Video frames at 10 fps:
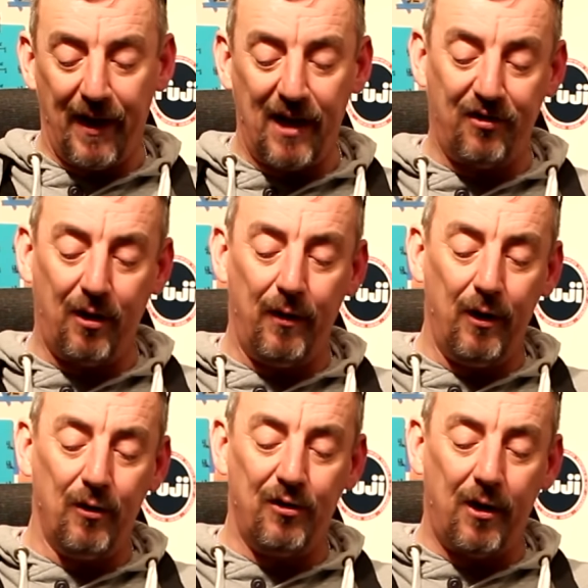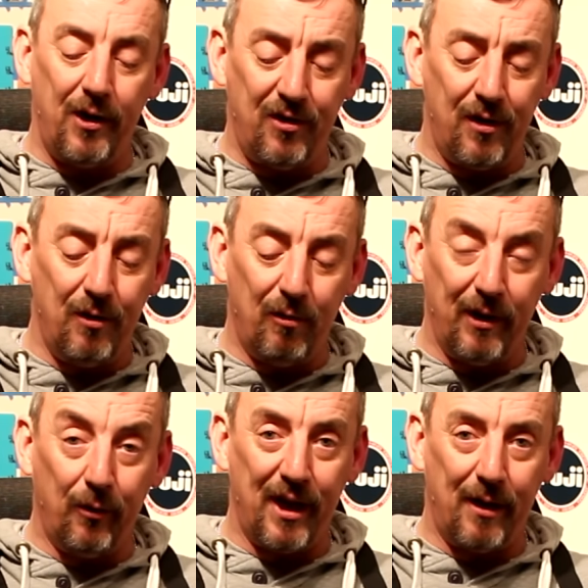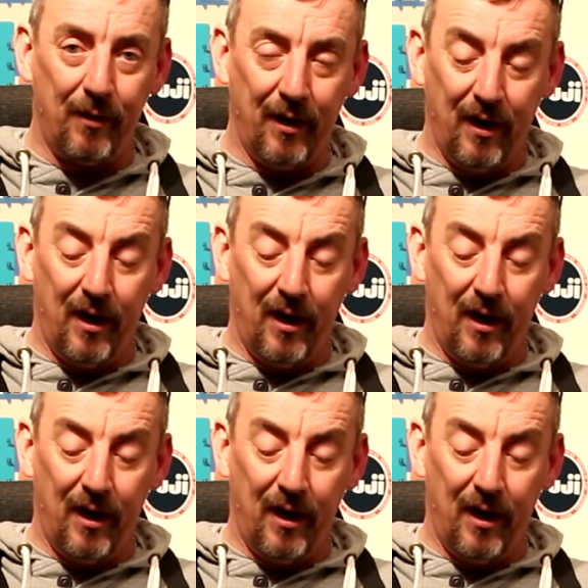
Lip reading: and that's so that you can tighten your reel down